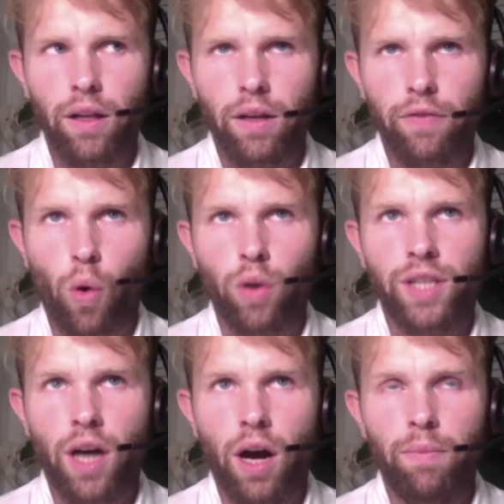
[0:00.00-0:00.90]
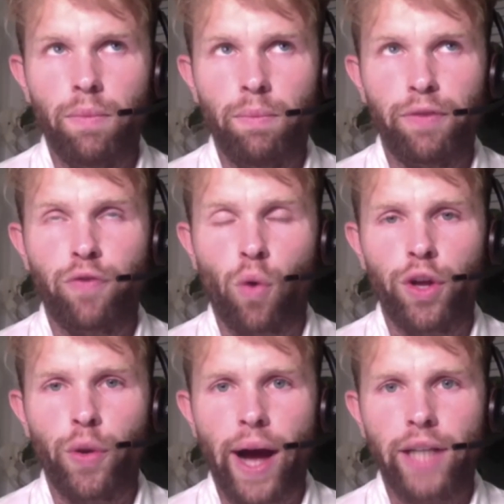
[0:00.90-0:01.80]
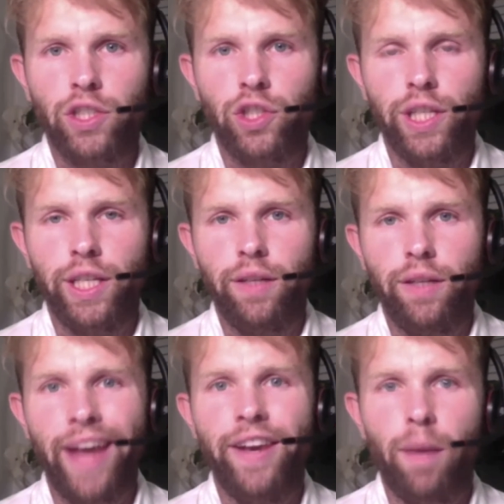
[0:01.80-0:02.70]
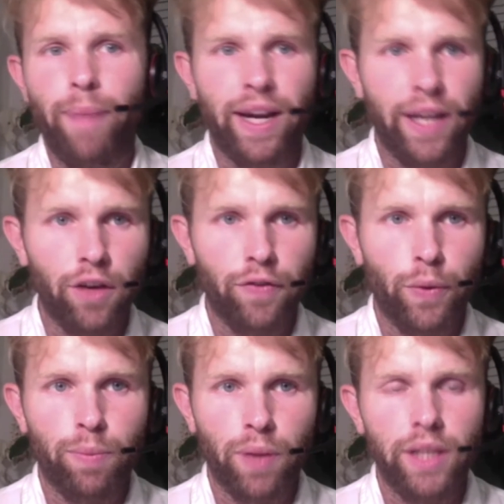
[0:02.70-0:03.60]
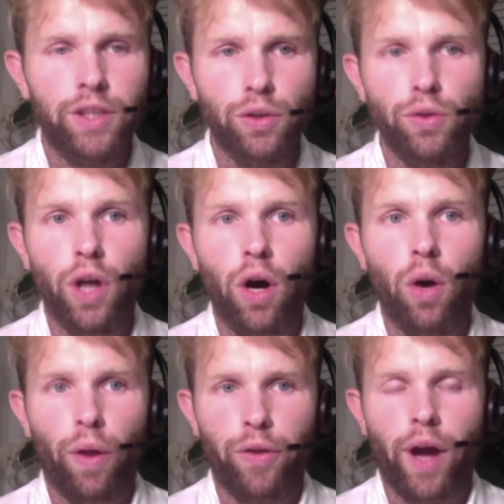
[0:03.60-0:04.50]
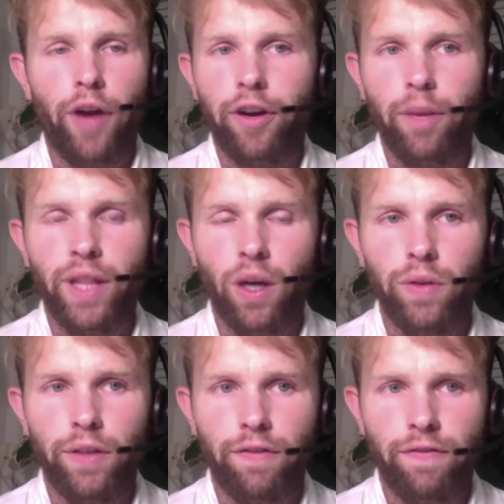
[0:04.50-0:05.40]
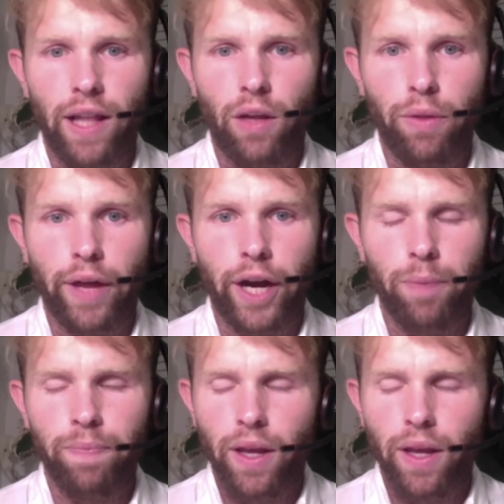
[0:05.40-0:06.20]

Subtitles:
of course, come before you actually end up at an interview with the place. You'll know whether or not you're going to be the only fellow there.